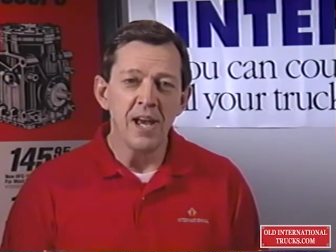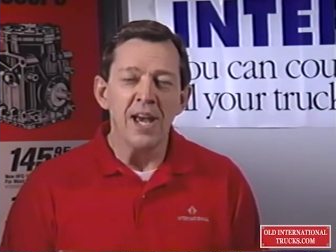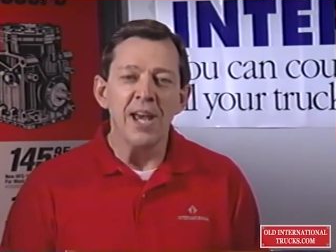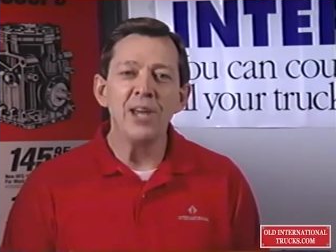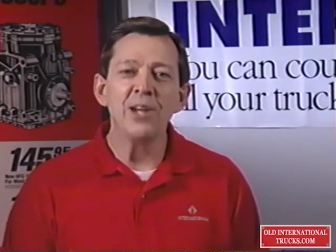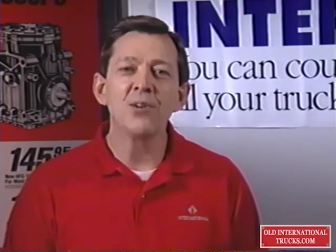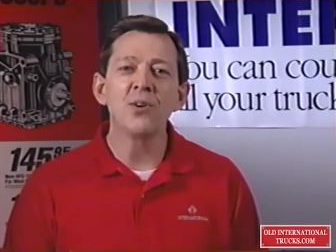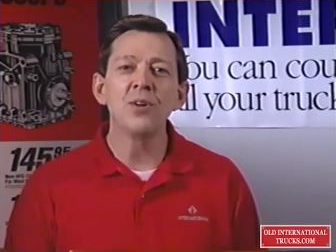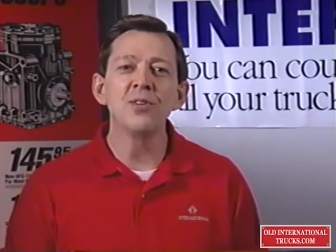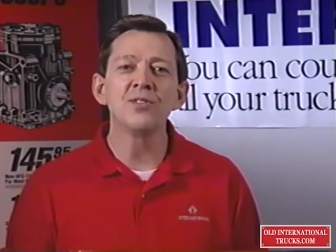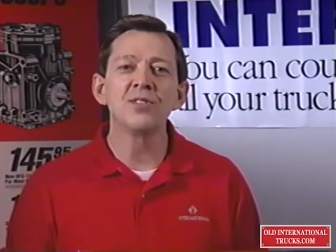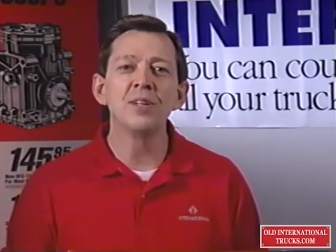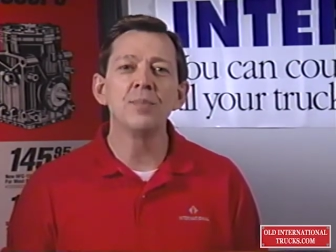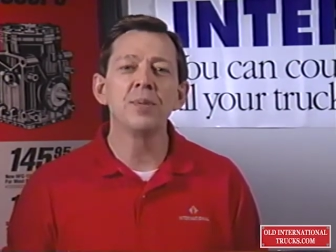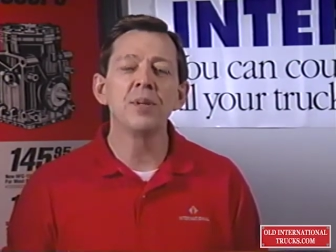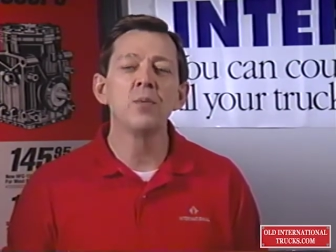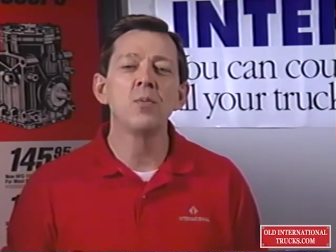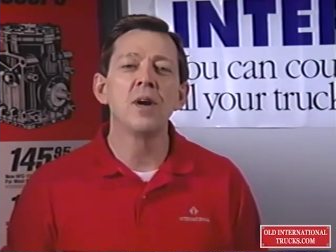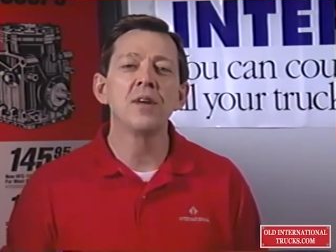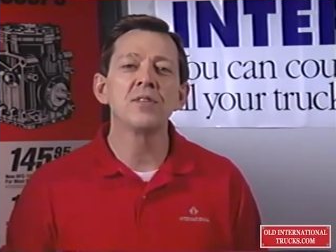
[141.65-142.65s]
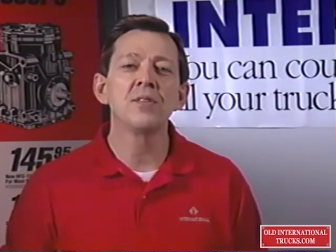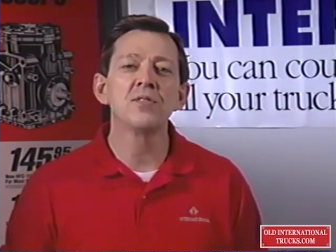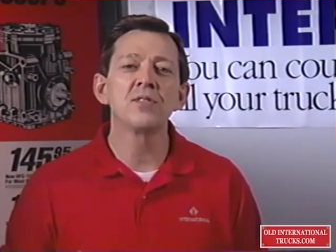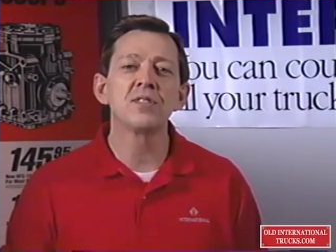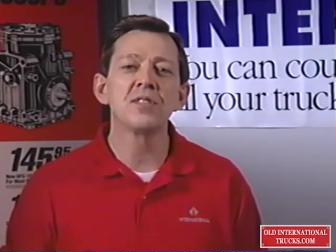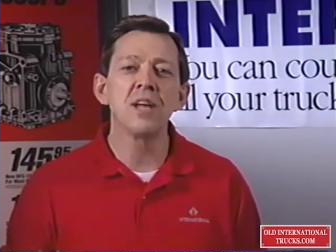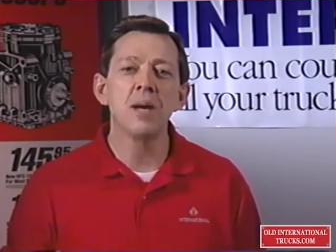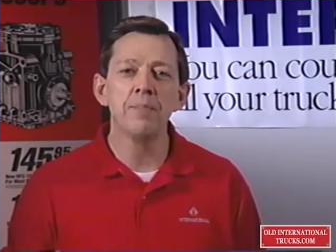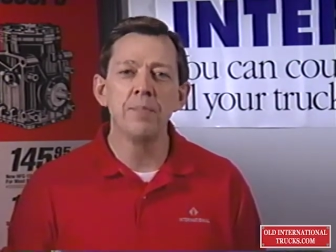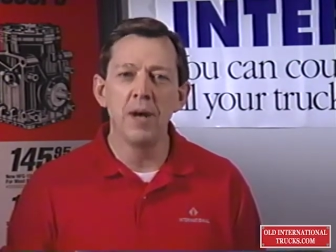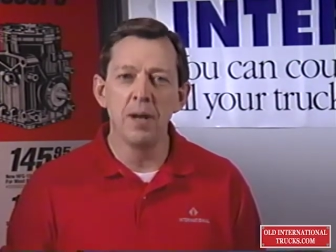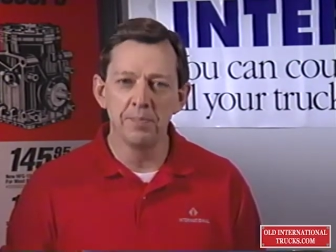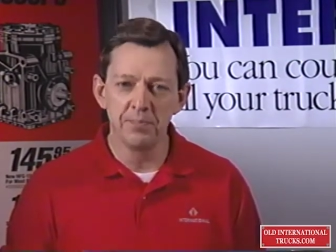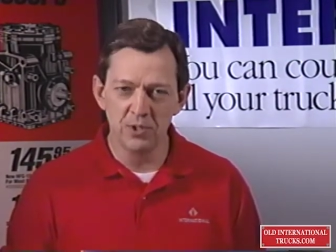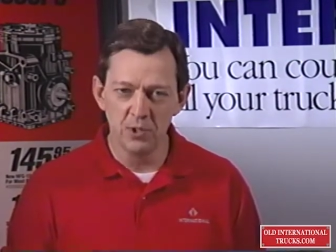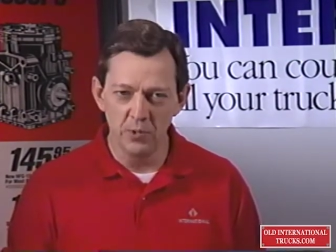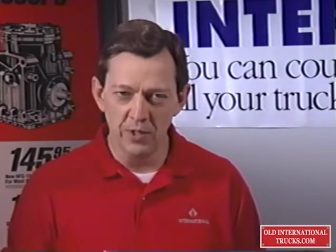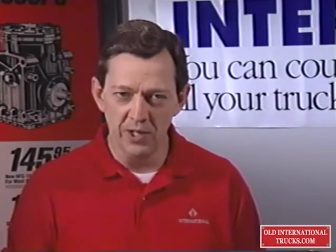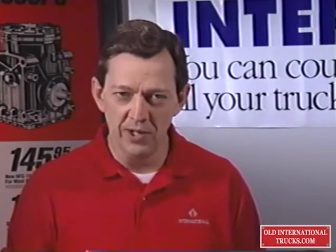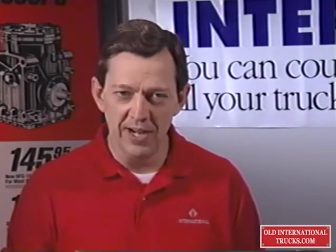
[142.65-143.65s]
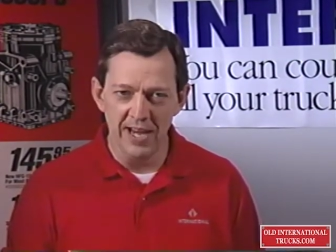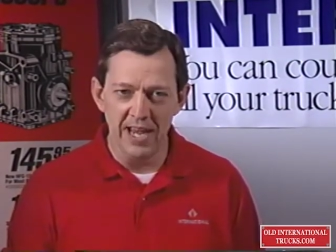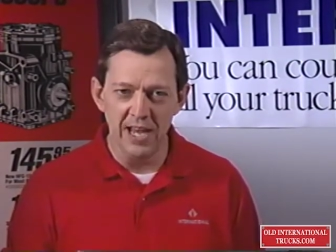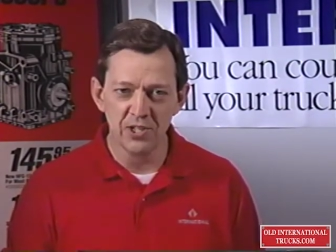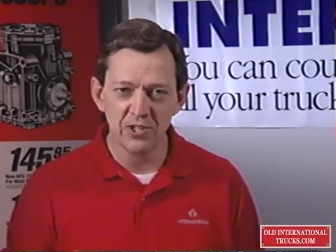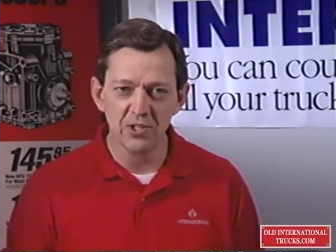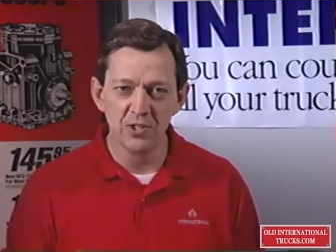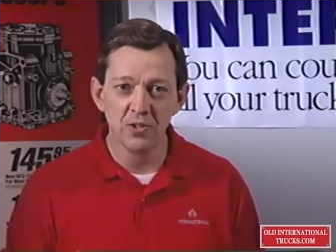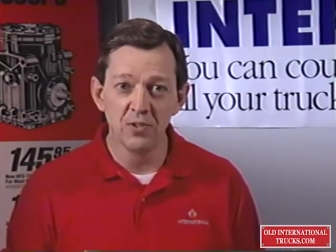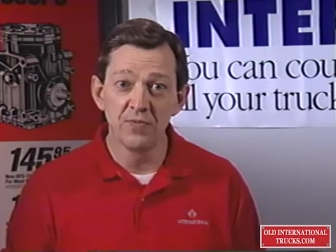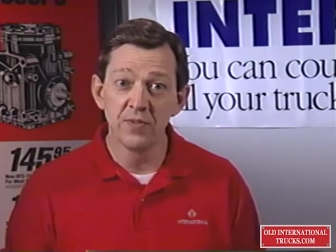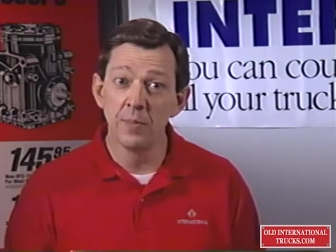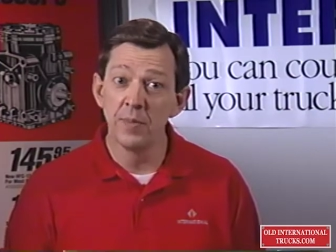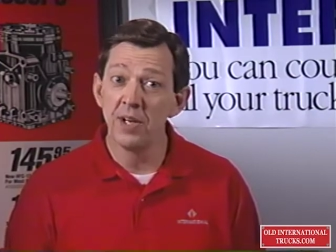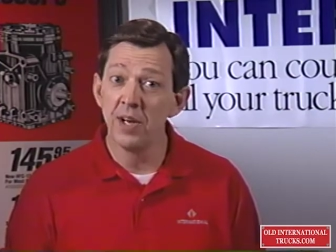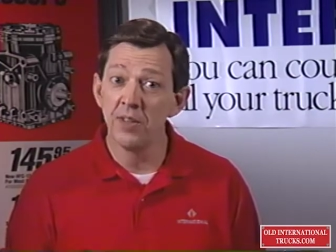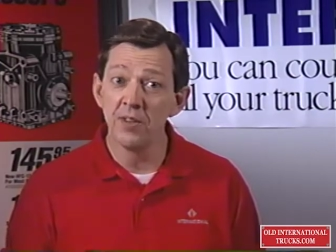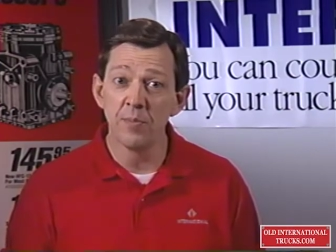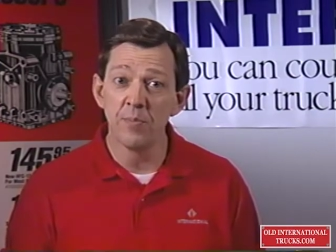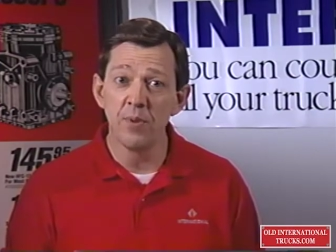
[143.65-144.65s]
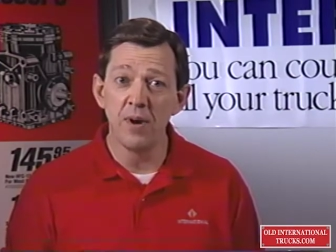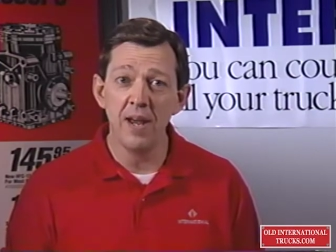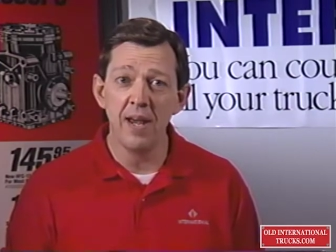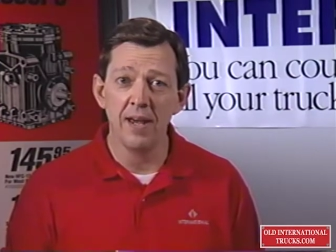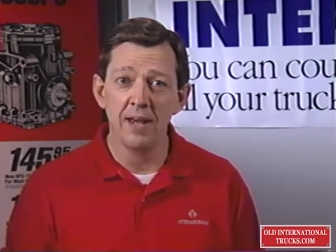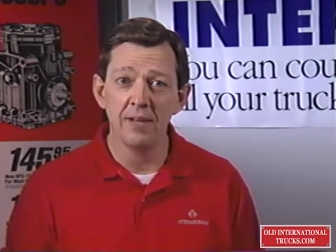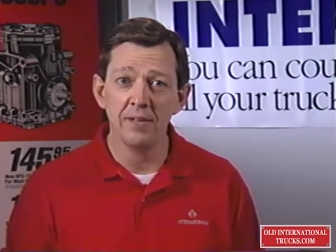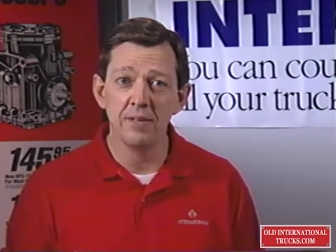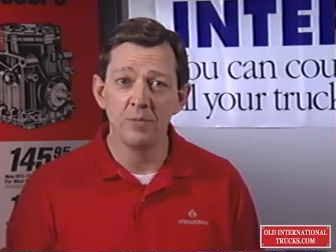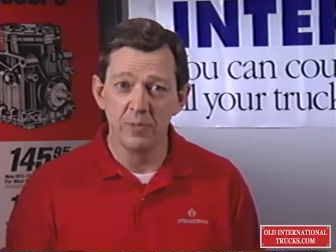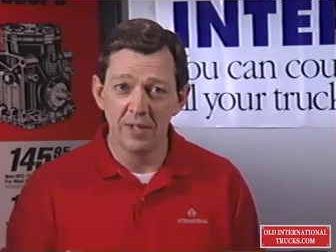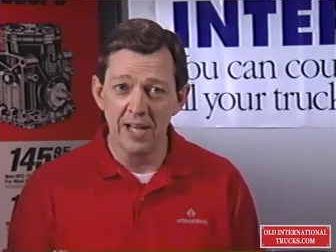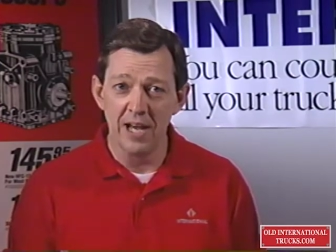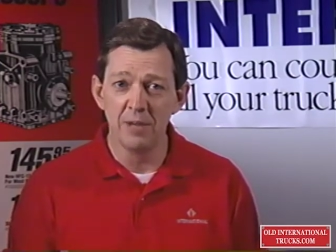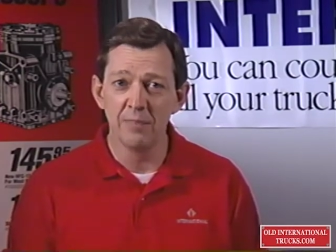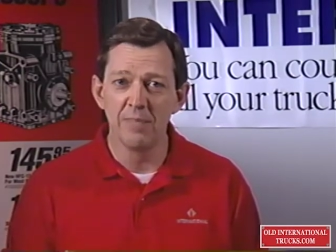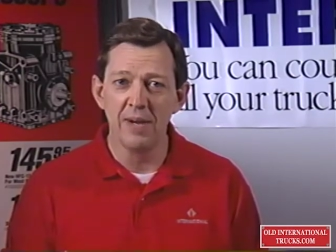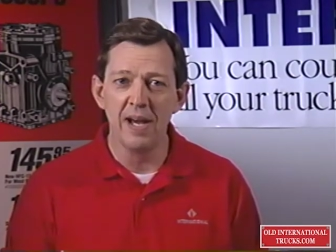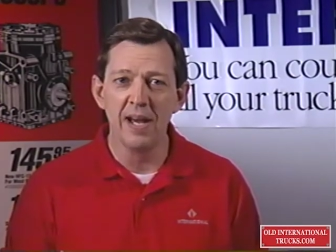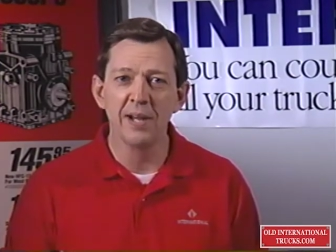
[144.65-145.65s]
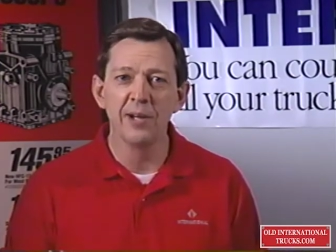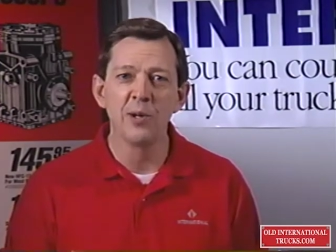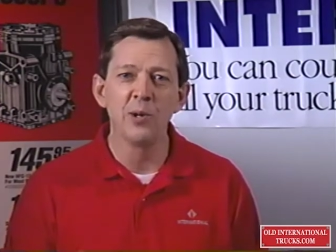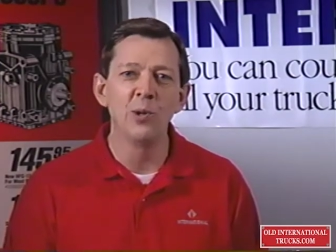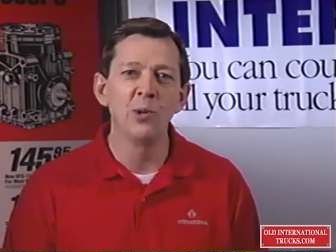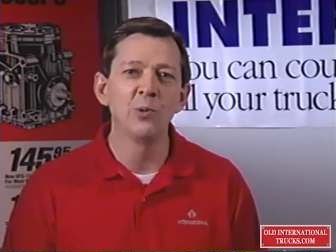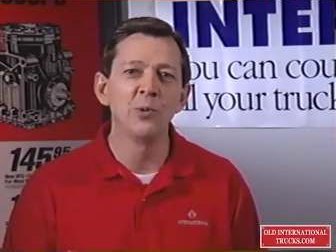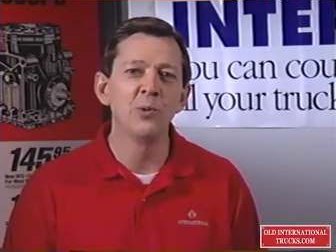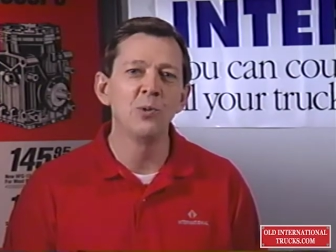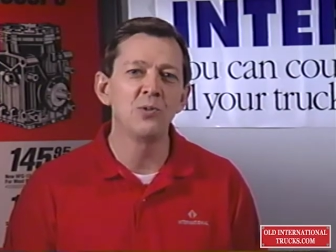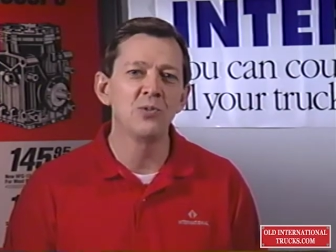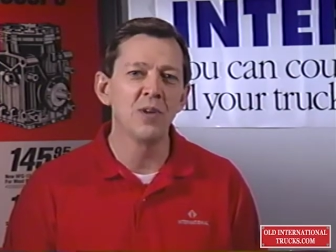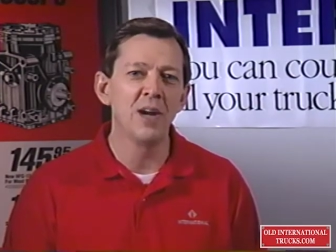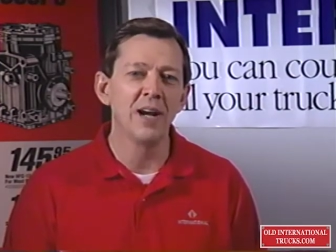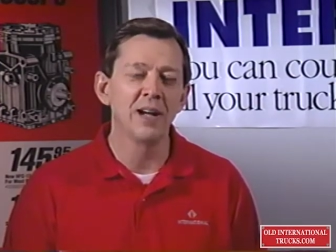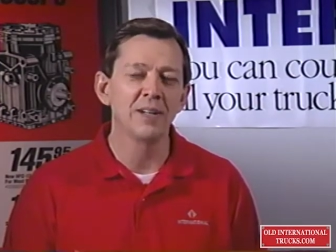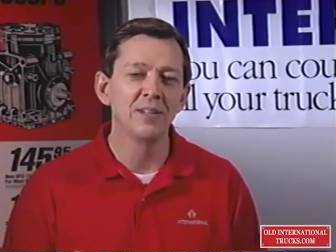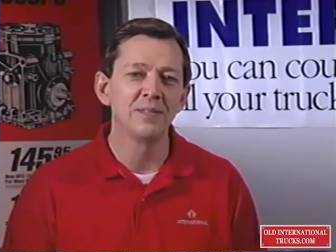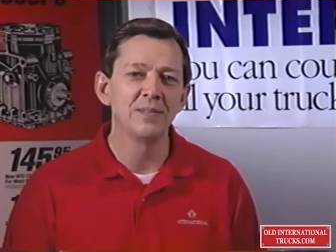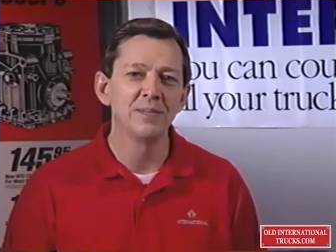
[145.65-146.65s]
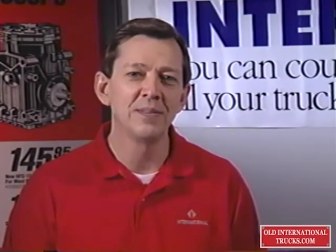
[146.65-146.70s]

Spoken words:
He could simply want to step up to International from another brand without buying a whole new truck.